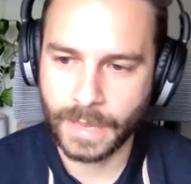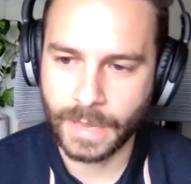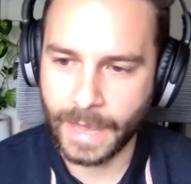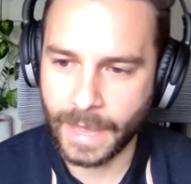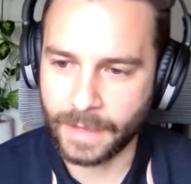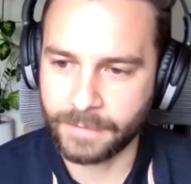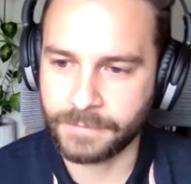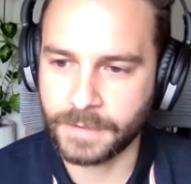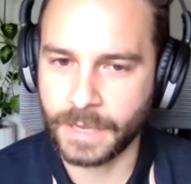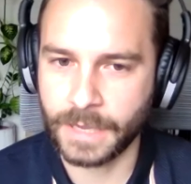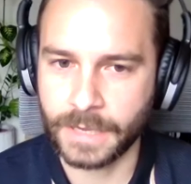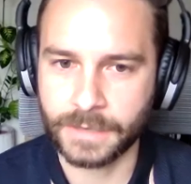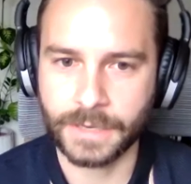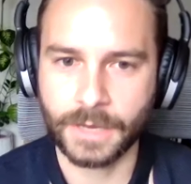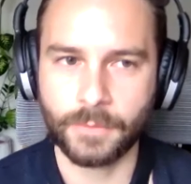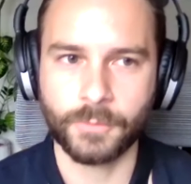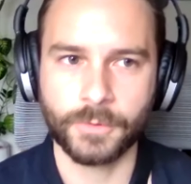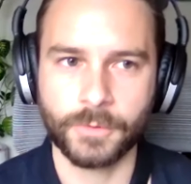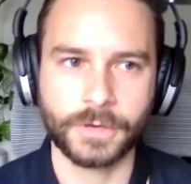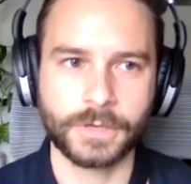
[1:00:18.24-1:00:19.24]
have a
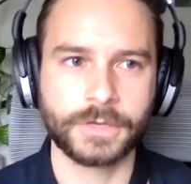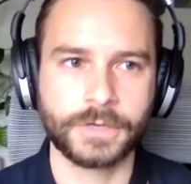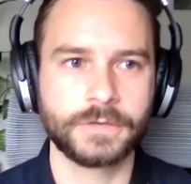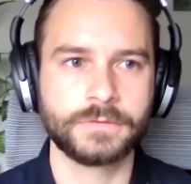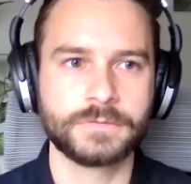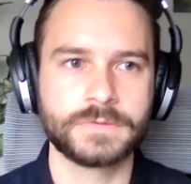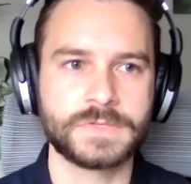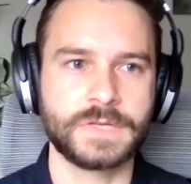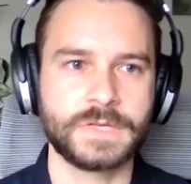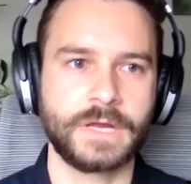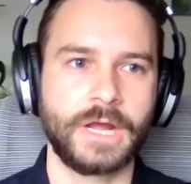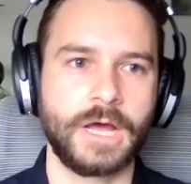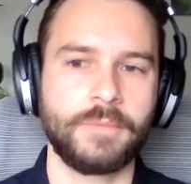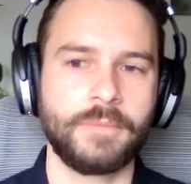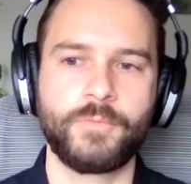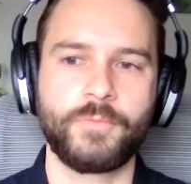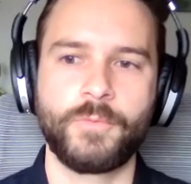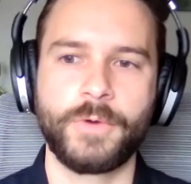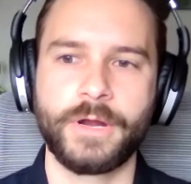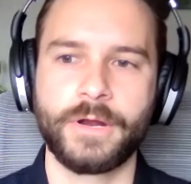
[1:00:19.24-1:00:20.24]
network set
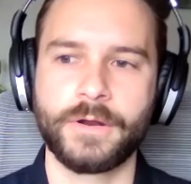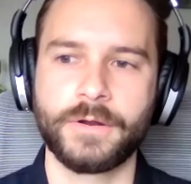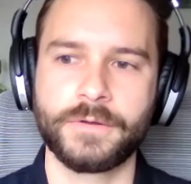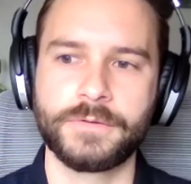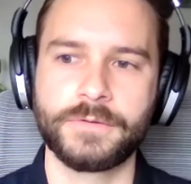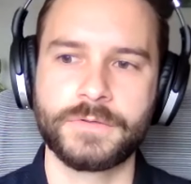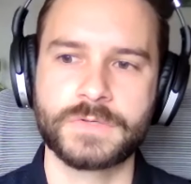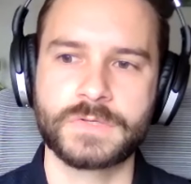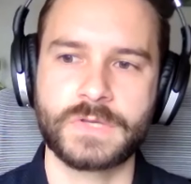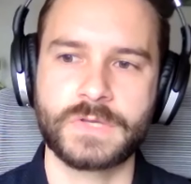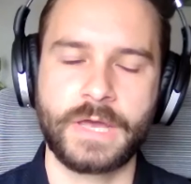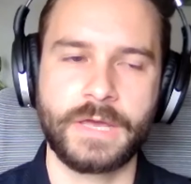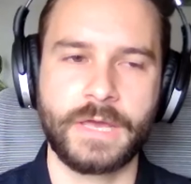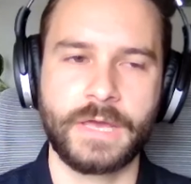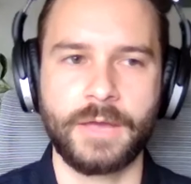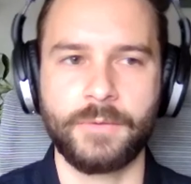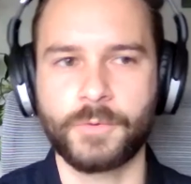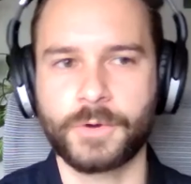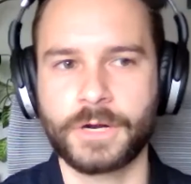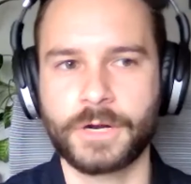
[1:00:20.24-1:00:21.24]
up where you say,
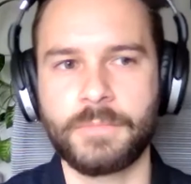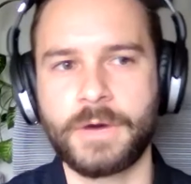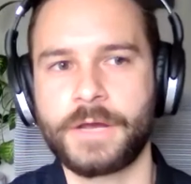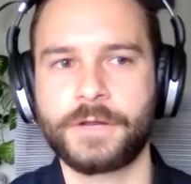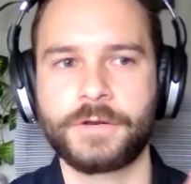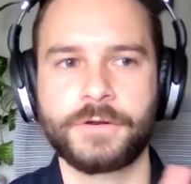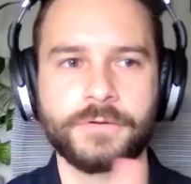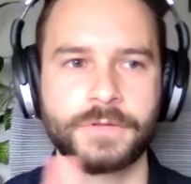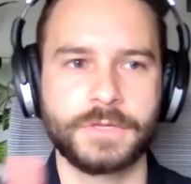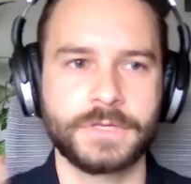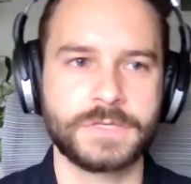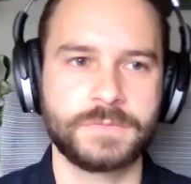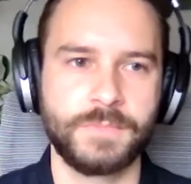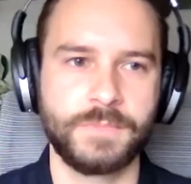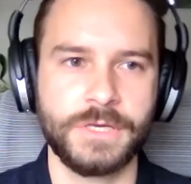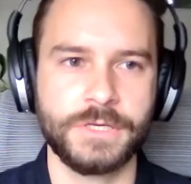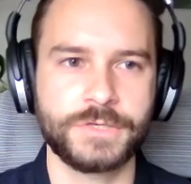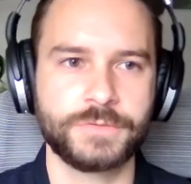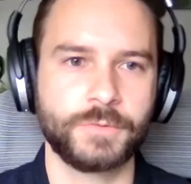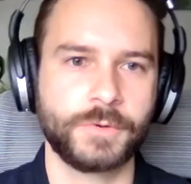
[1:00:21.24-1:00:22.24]
hey, we're going to monitor this
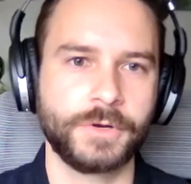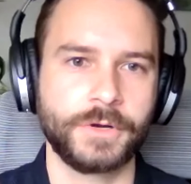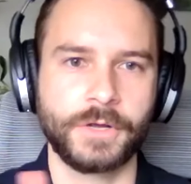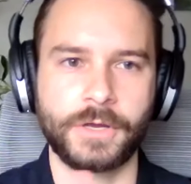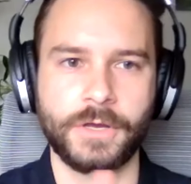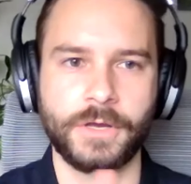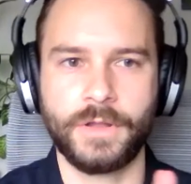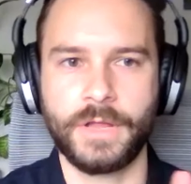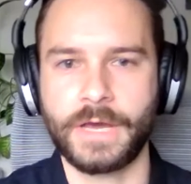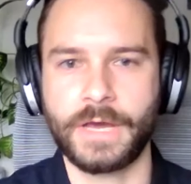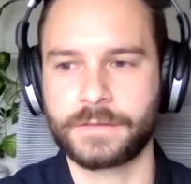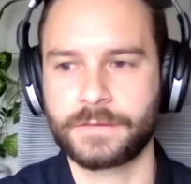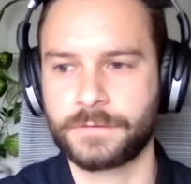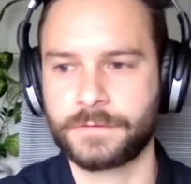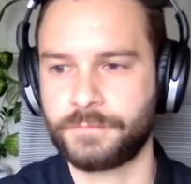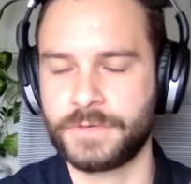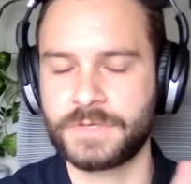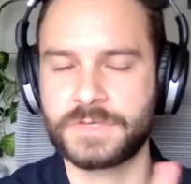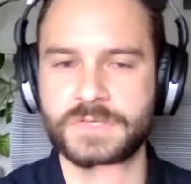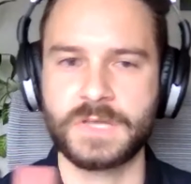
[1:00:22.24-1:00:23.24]
beach. We're going to collect
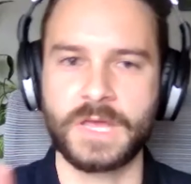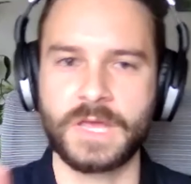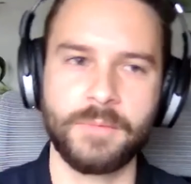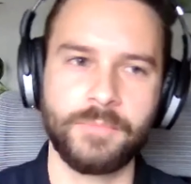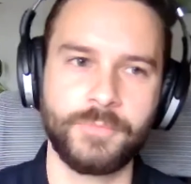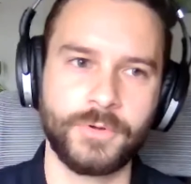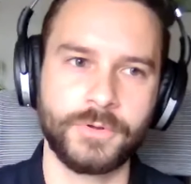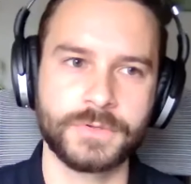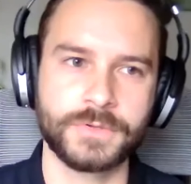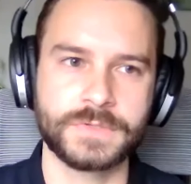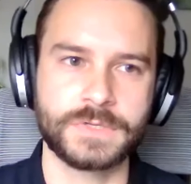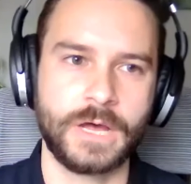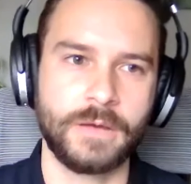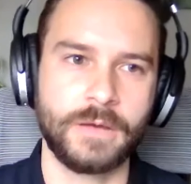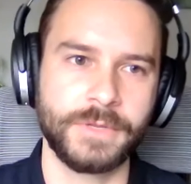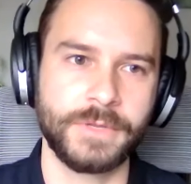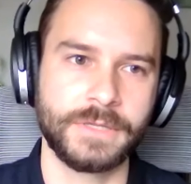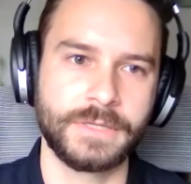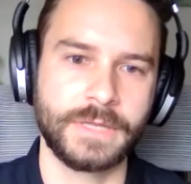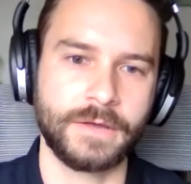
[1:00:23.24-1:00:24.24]
3 samples
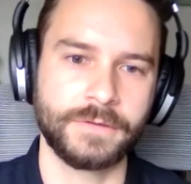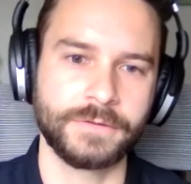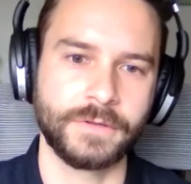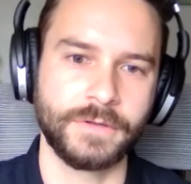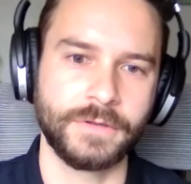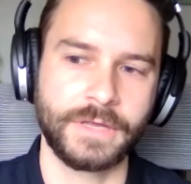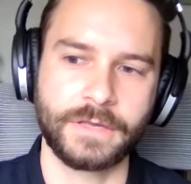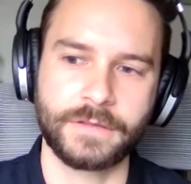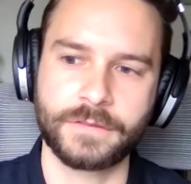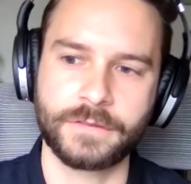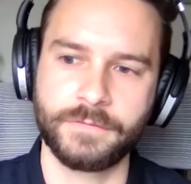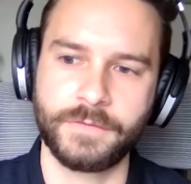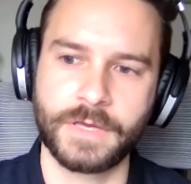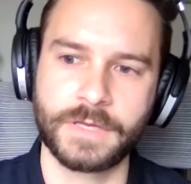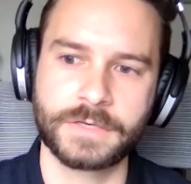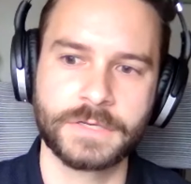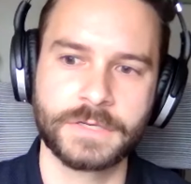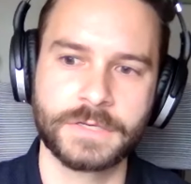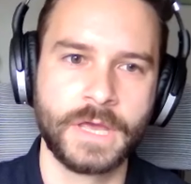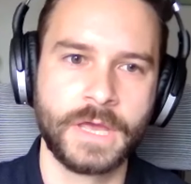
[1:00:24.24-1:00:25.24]
up and down the length of
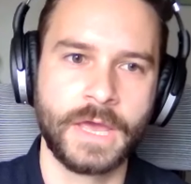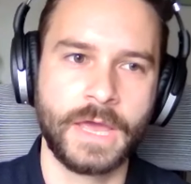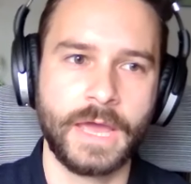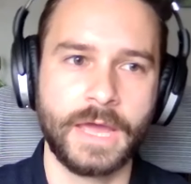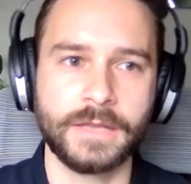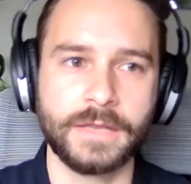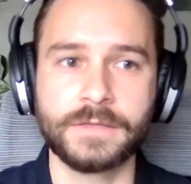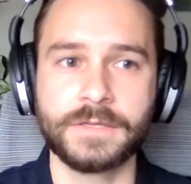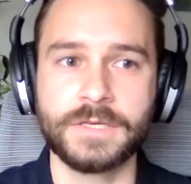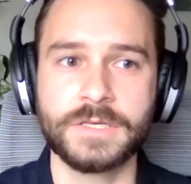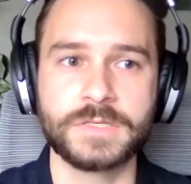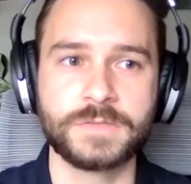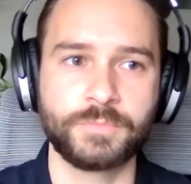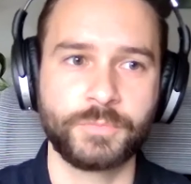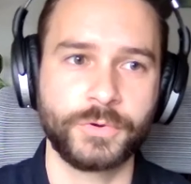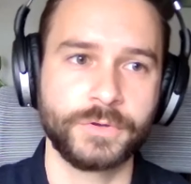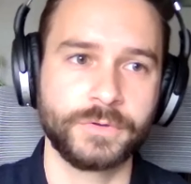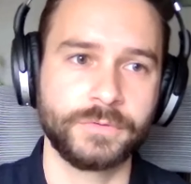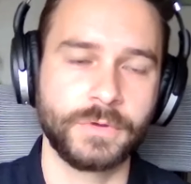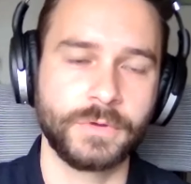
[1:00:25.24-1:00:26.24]
it at
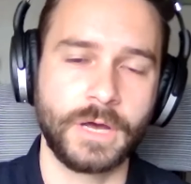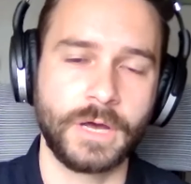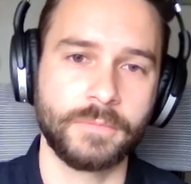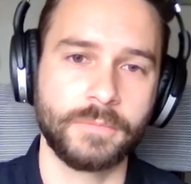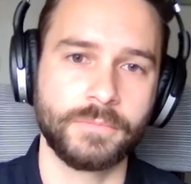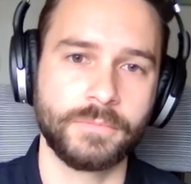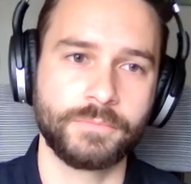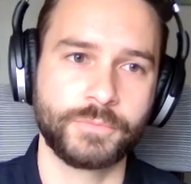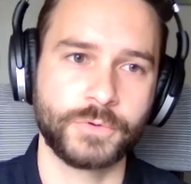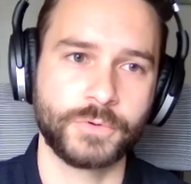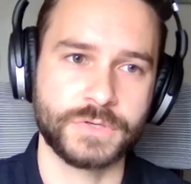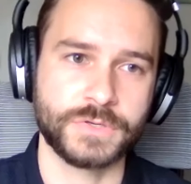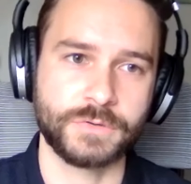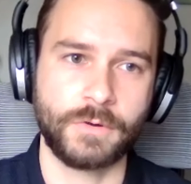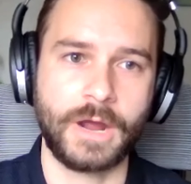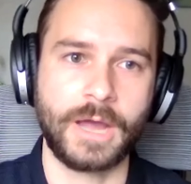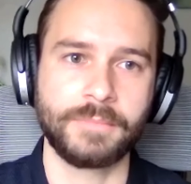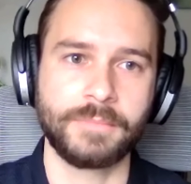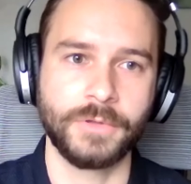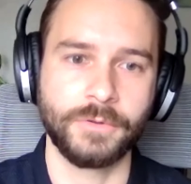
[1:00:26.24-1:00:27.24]
these
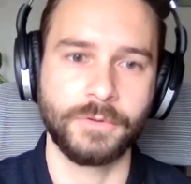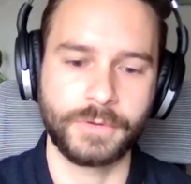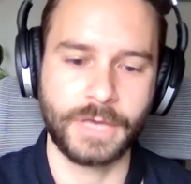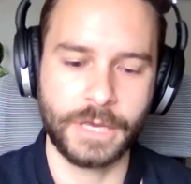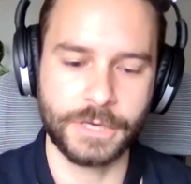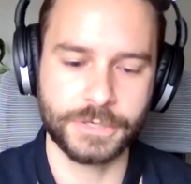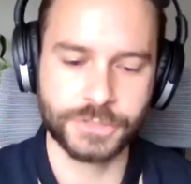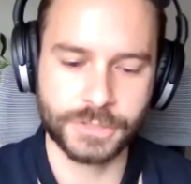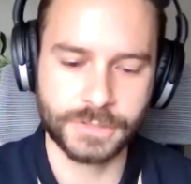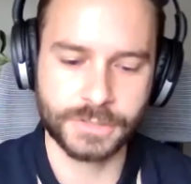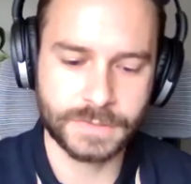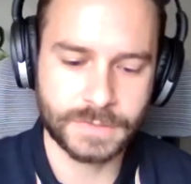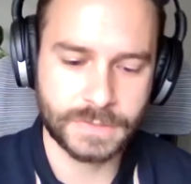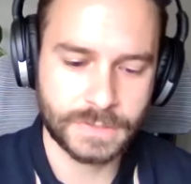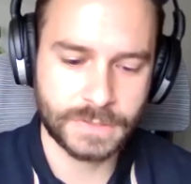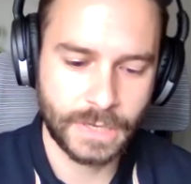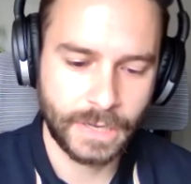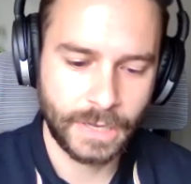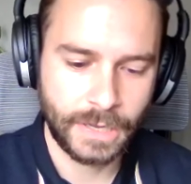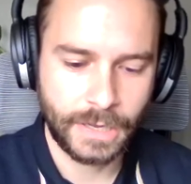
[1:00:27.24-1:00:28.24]
prescribed
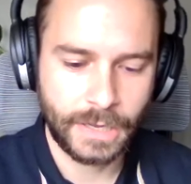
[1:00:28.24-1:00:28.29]
locations.